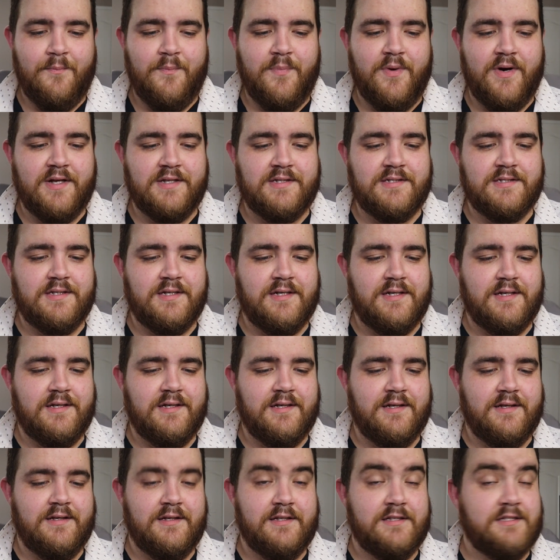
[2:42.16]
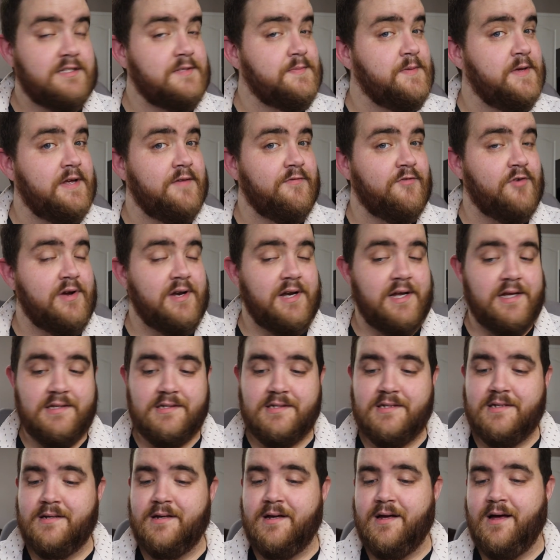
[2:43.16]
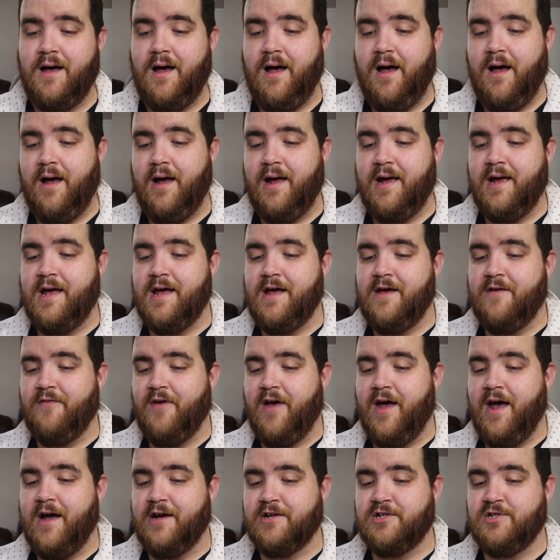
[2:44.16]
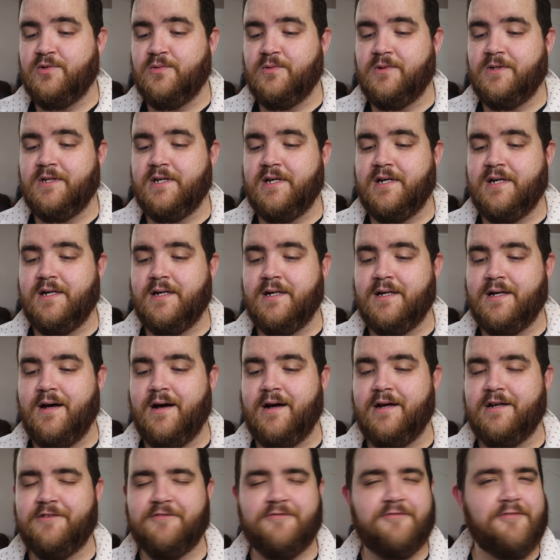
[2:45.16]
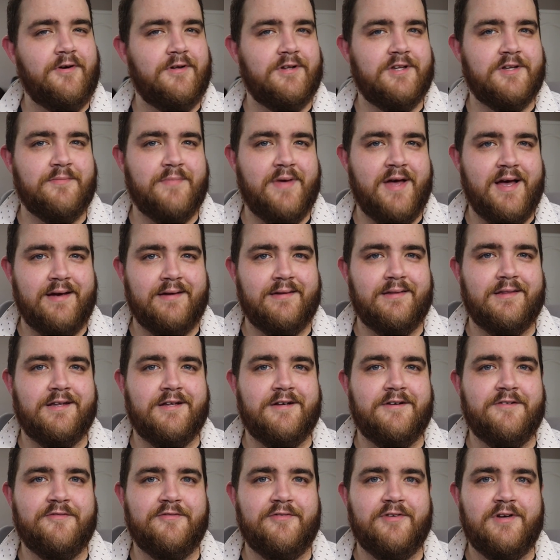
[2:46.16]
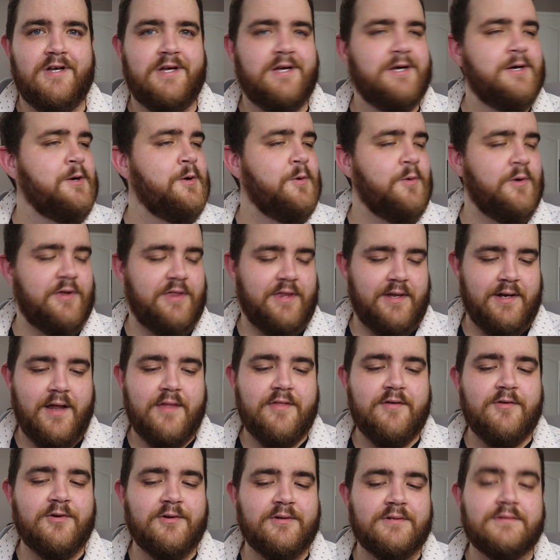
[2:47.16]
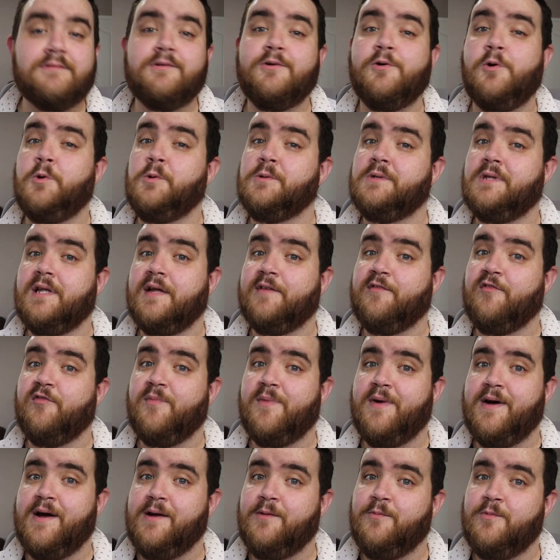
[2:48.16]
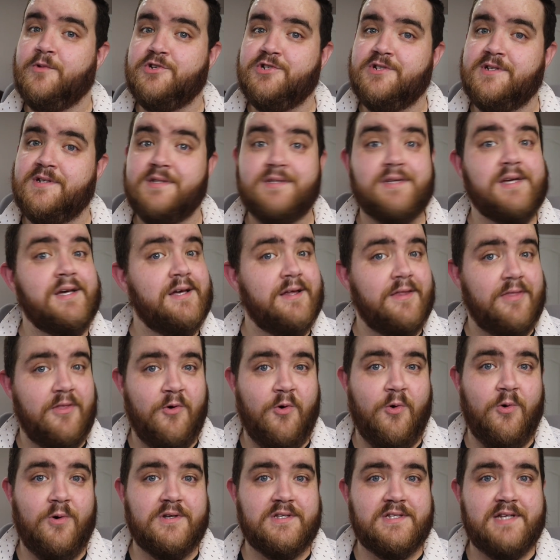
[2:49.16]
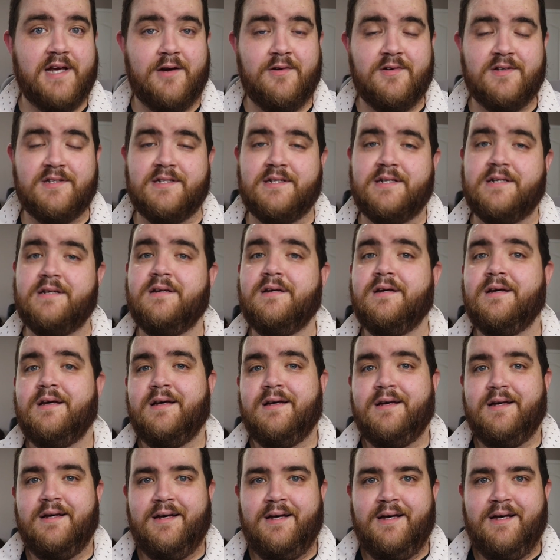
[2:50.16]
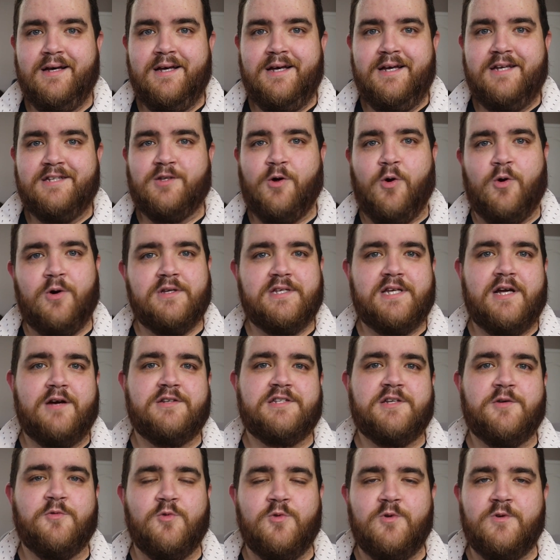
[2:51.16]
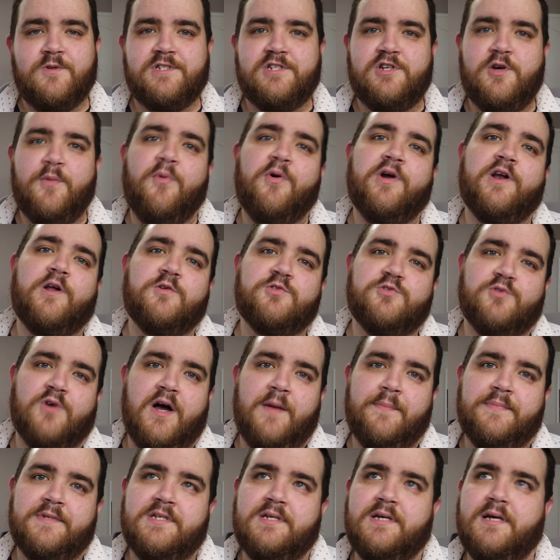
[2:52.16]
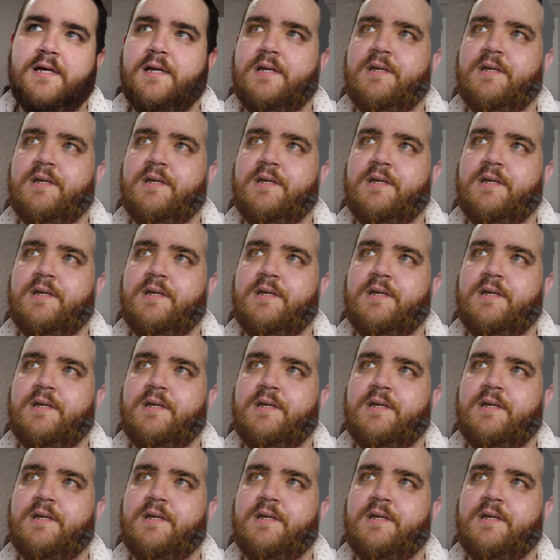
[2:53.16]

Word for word: But uh, speaking of Grey Knights, I have actually kind of fallen back in love with another old love of mine, which is the Horus Heresy. So Horus Heresy Rules 2.0 dropped.